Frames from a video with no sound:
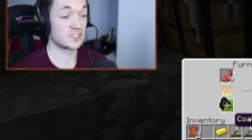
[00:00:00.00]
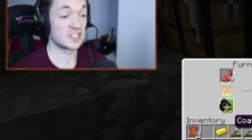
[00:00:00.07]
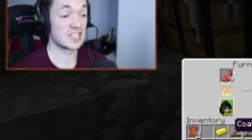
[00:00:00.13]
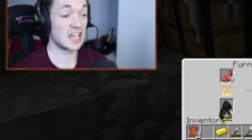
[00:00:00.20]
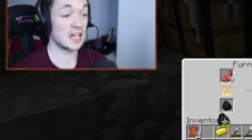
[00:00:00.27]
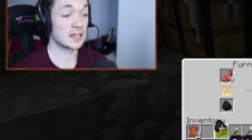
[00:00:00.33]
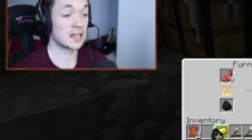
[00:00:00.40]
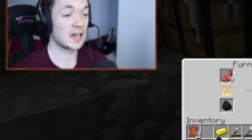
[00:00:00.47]

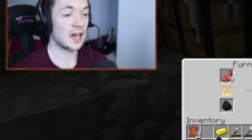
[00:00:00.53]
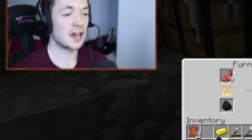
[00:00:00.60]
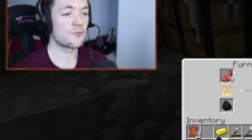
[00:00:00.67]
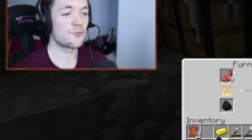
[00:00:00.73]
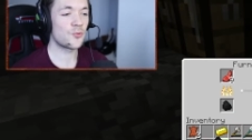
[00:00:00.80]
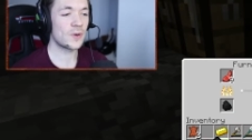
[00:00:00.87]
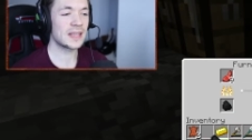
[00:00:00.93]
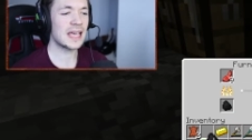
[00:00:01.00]
Done. I,
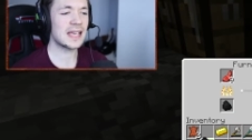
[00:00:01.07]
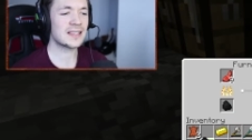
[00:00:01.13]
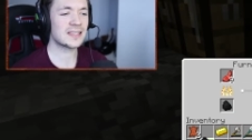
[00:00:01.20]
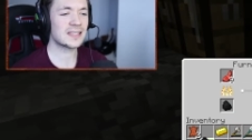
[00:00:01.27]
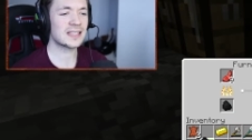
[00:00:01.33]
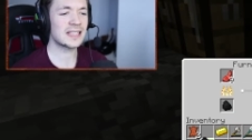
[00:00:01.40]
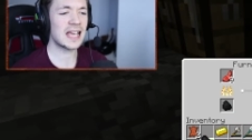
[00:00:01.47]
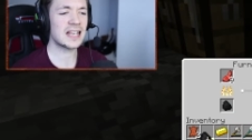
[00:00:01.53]

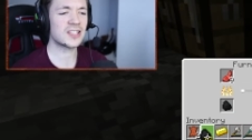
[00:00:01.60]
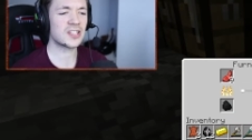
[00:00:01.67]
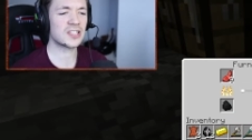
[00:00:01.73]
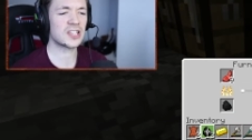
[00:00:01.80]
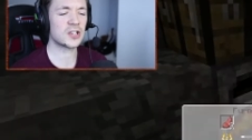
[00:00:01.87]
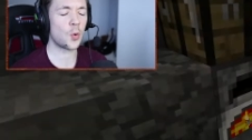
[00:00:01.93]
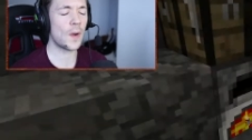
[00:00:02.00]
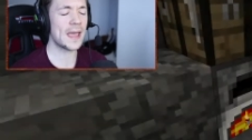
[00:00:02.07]
let's let's
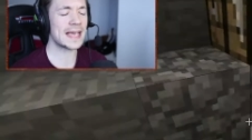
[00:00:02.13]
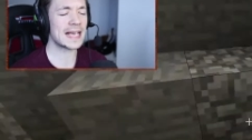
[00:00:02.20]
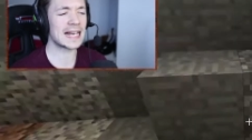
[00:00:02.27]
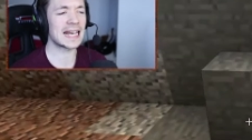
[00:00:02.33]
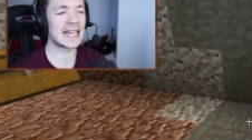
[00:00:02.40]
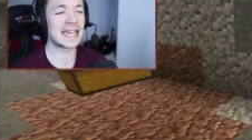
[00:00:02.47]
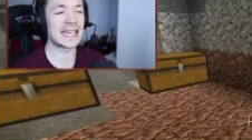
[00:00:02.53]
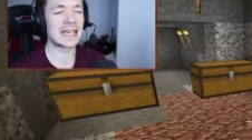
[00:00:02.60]
just
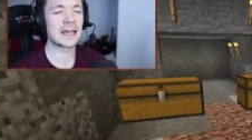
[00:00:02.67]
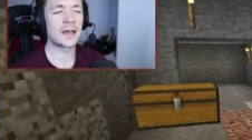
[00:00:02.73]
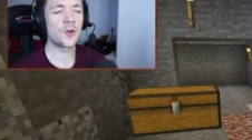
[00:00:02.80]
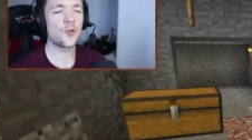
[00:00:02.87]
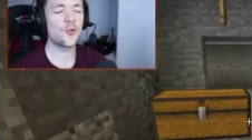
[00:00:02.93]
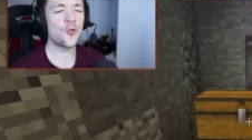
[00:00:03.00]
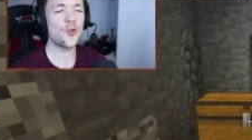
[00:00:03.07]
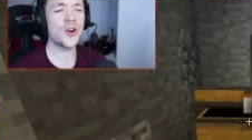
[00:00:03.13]
quickly,
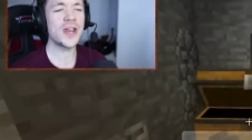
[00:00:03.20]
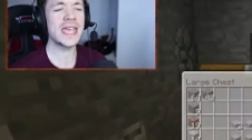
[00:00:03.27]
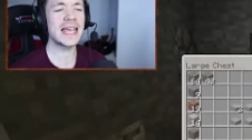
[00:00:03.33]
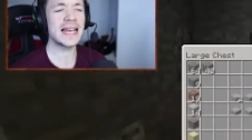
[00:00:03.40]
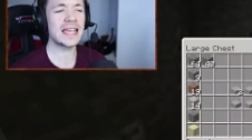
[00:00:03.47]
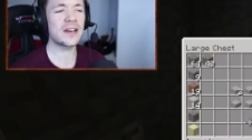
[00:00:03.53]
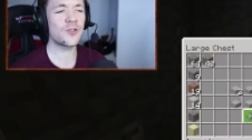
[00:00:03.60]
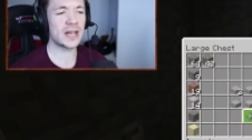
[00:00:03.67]

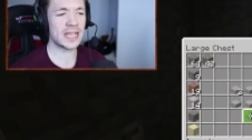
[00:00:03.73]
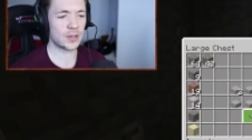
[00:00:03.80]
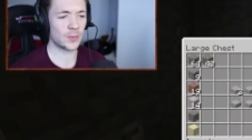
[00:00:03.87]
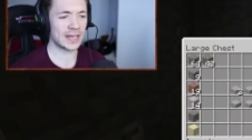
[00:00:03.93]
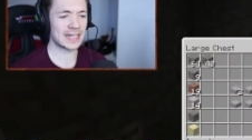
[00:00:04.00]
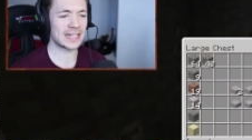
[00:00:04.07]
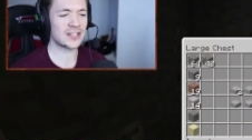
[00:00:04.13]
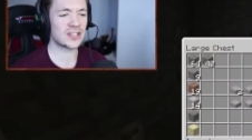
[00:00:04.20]
really, really
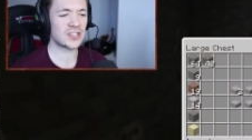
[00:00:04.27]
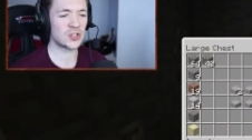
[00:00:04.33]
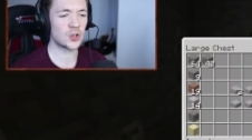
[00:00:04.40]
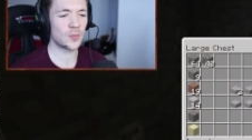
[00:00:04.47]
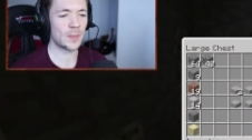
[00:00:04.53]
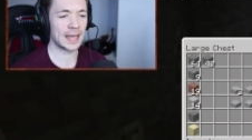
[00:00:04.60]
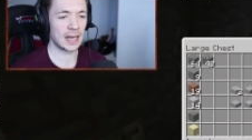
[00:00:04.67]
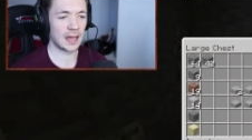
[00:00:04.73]
quickly just
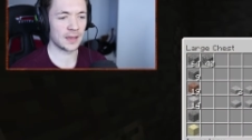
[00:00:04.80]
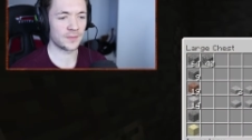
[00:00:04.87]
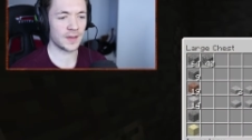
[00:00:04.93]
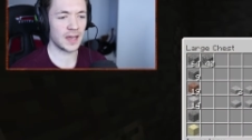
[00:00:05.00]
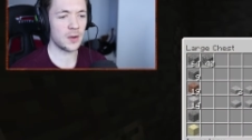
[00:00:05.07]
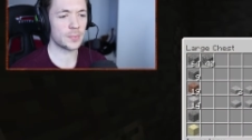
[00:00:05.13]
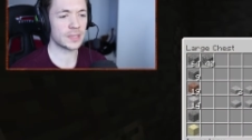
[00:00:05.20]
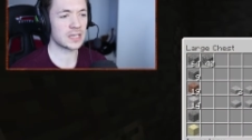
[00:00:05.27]
sort my life
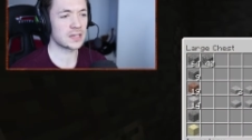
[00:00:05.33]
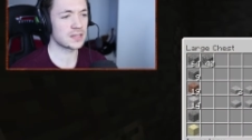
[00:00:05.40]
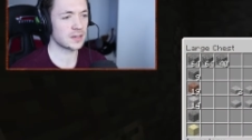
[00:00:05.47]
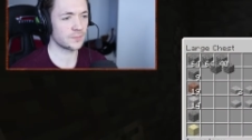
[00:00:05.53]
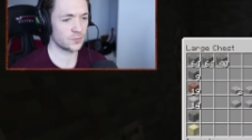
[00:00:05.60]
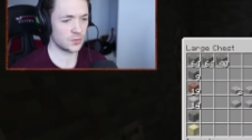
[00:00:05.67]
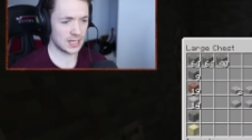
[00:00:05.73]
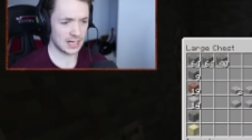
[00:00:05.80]
out because
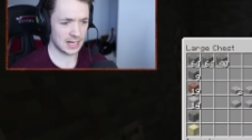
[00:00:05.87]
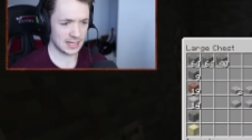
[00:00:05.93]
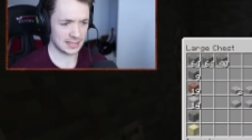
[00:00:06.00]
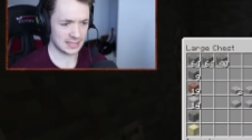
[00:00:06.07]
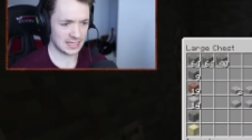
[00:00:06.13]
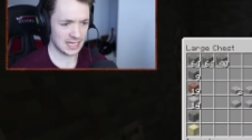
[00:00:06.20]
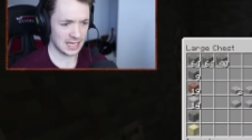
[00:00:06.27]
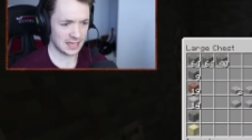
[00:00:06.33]
I've
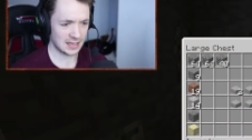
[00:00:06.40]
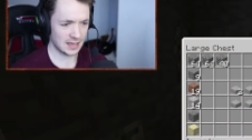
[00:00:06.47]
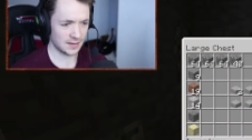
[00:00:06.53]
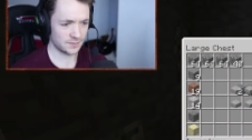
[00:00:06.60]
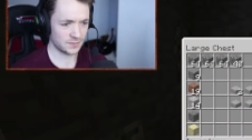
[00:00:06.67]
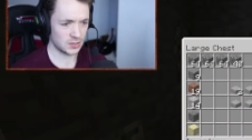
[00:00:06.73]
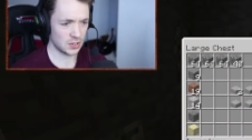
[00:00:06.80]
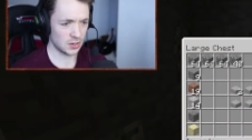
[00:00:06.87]
realised that
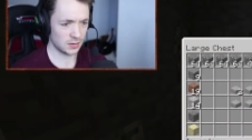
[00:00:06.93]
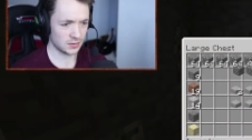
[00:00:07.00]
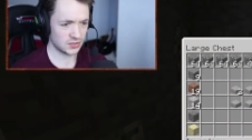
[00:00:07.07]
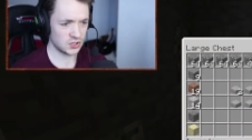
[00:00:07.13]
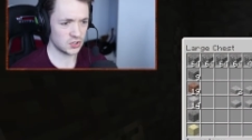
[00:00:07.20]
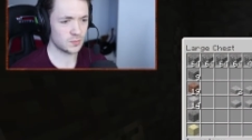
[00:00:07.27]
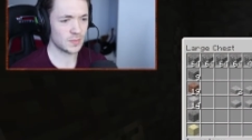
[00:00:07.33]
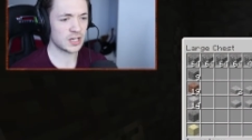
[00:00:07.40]
I've got
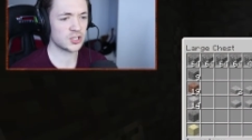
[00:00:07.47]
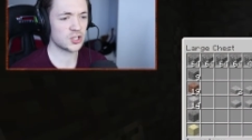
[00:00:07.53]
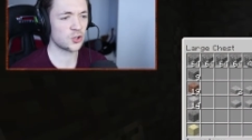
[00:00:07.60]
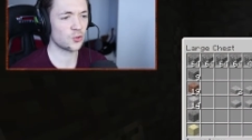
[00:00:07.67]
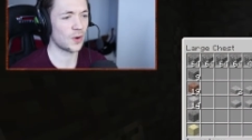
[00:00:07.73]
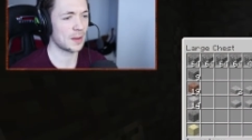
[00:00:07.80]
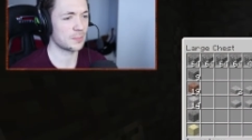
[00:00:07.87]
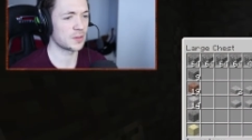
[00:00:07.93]
too much
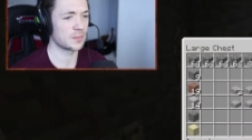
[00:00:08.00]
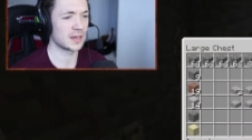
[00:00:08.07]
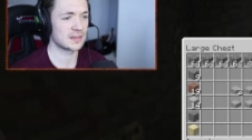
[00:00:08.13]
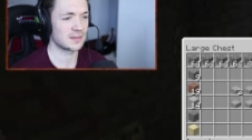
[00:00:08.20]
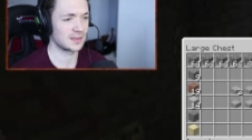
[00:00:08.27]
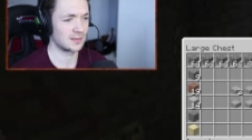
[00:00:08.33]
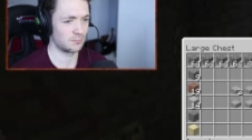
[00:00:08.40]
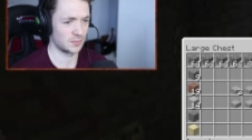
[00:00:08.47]
crap in my,
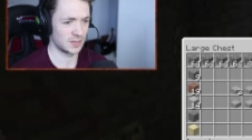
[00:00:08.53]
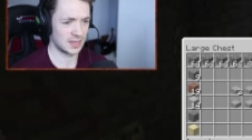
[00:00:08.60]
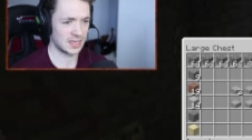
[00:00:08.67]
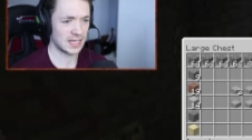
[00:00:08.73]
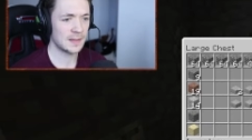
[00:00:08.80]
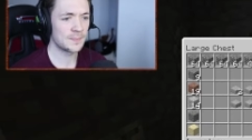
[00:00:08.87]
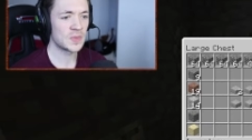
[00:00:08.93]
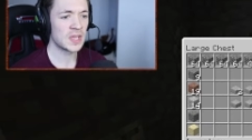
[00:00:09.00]
my thing.